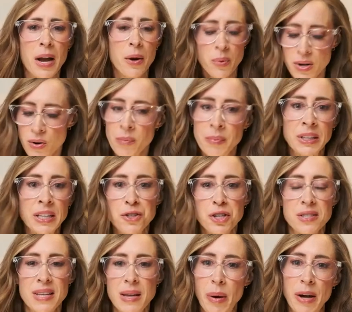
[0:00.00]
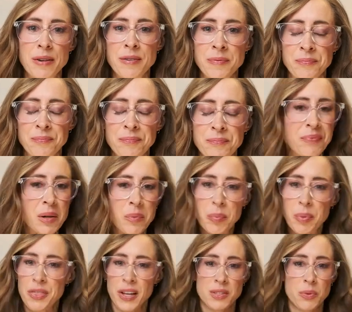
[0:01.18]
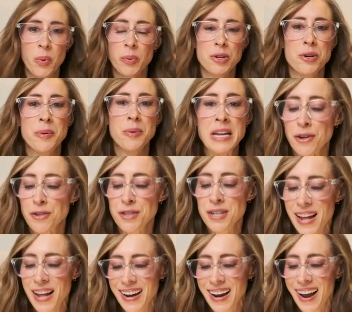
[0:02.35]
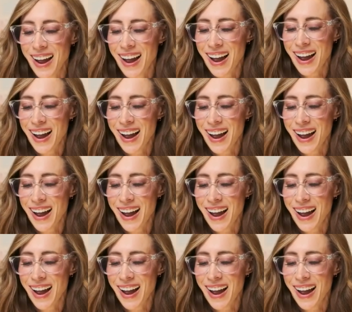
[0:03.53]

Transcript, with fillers: I would normally just say button, but that's what we're doing here today.